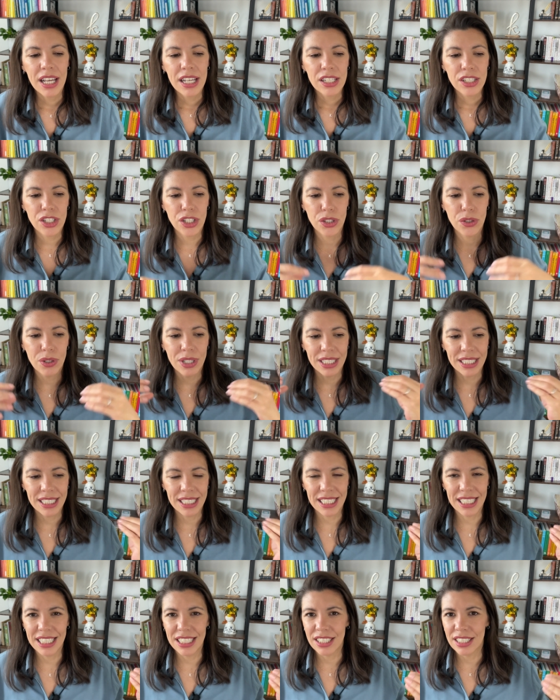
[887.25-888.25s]
so you can
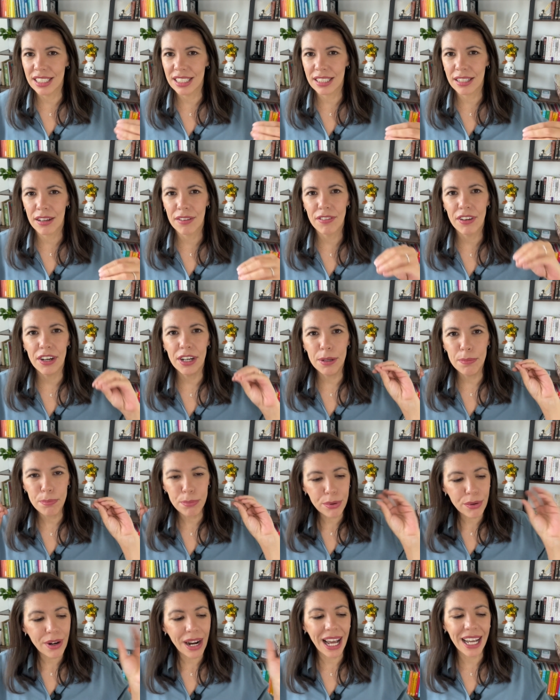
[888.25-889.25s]
see just a very
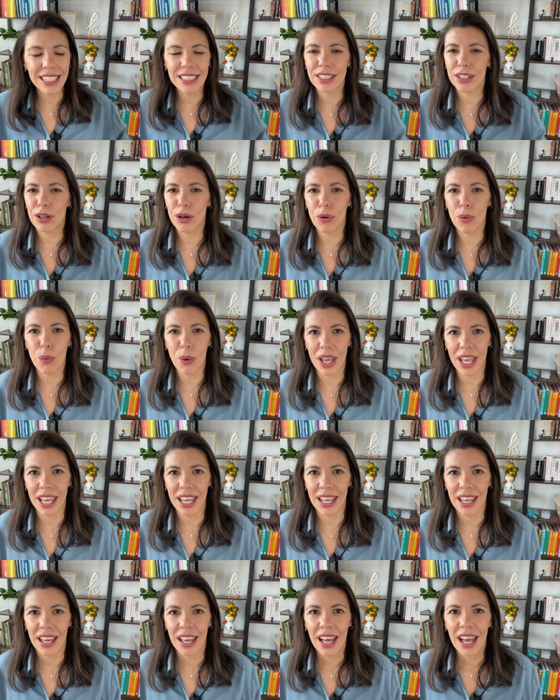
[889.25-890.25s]
practical
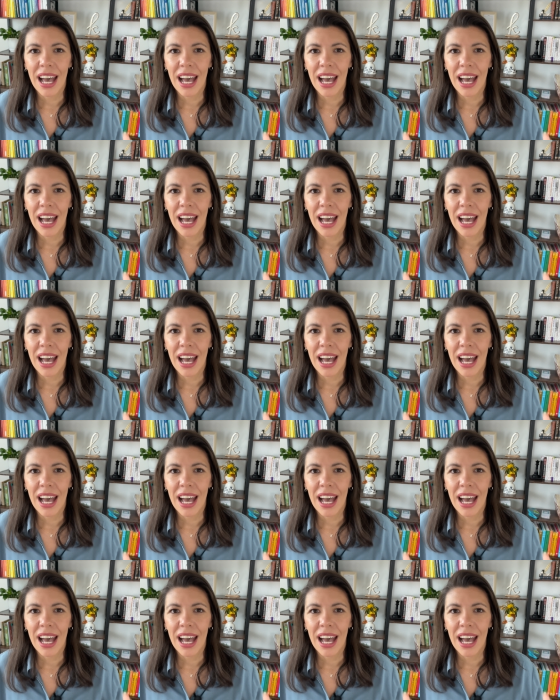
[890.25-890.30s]
way